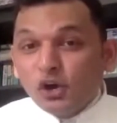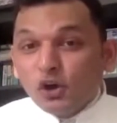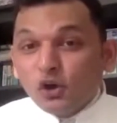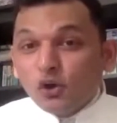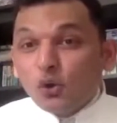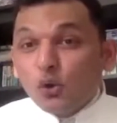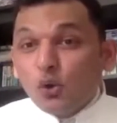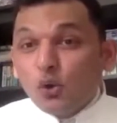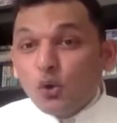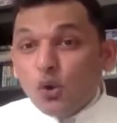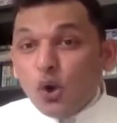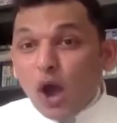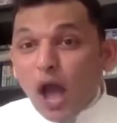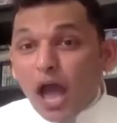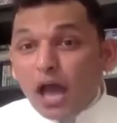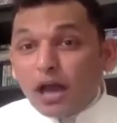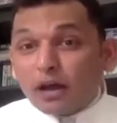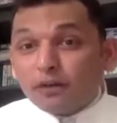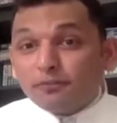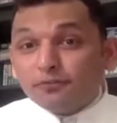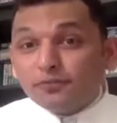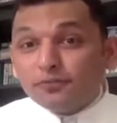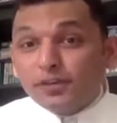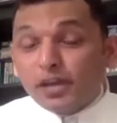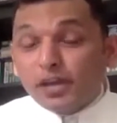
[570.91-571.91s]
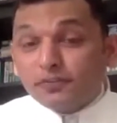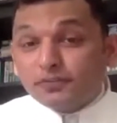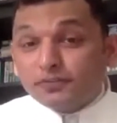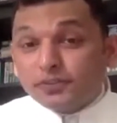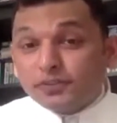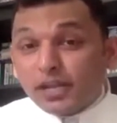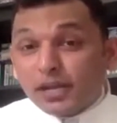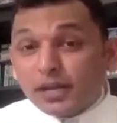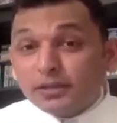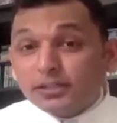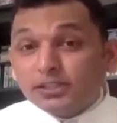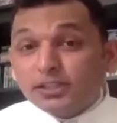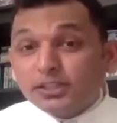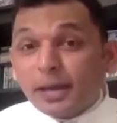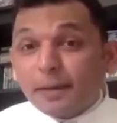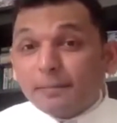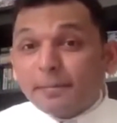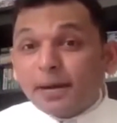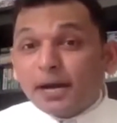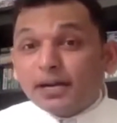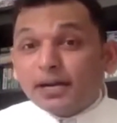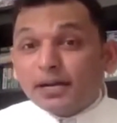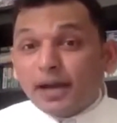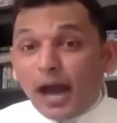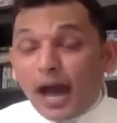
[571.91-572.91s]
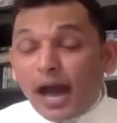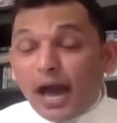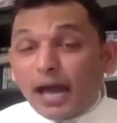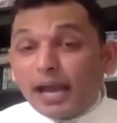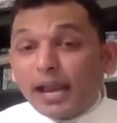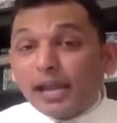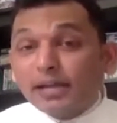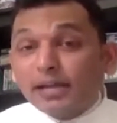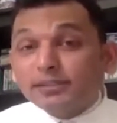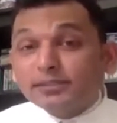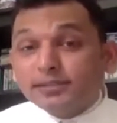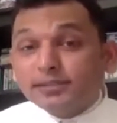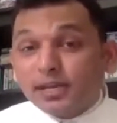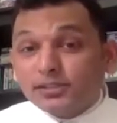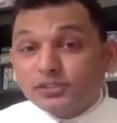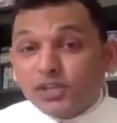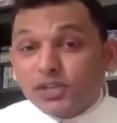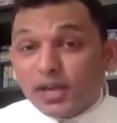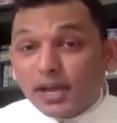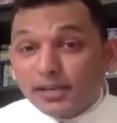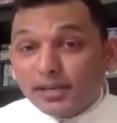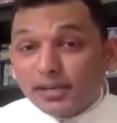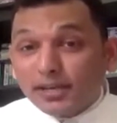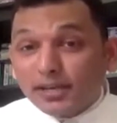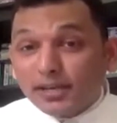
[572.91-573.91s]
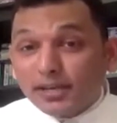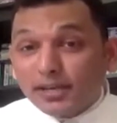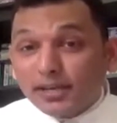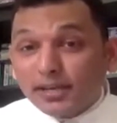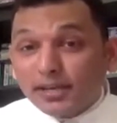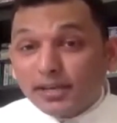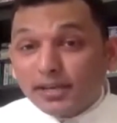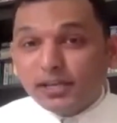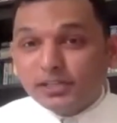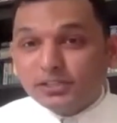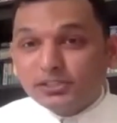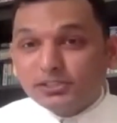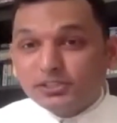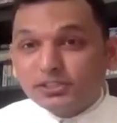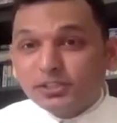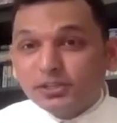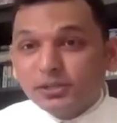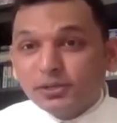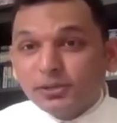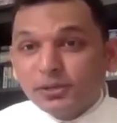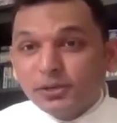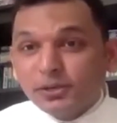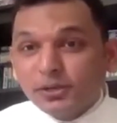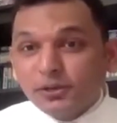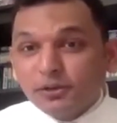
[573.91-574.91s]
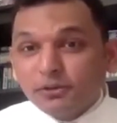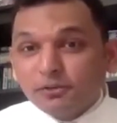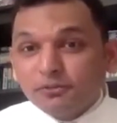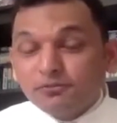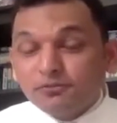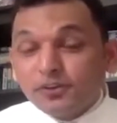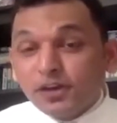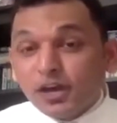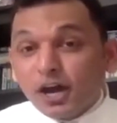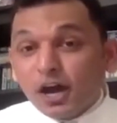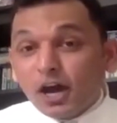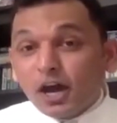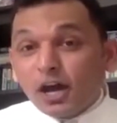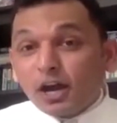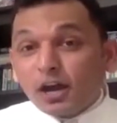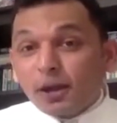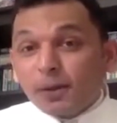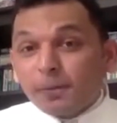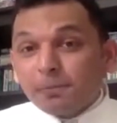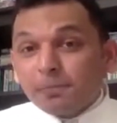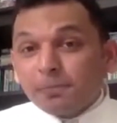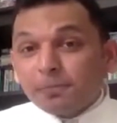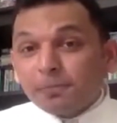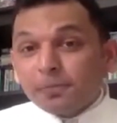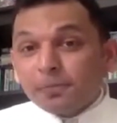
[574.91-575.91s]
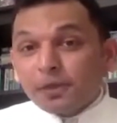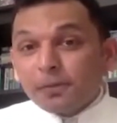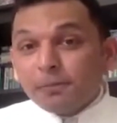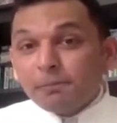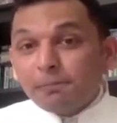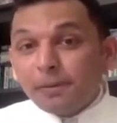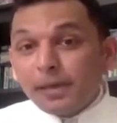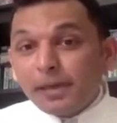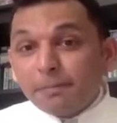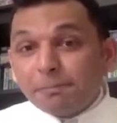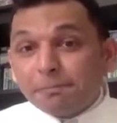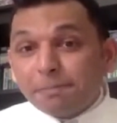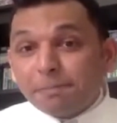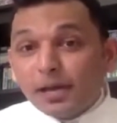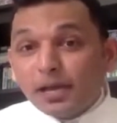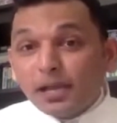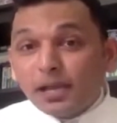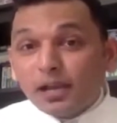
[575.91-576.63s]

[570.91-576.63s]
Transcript: who have gifted them a car at such a age where people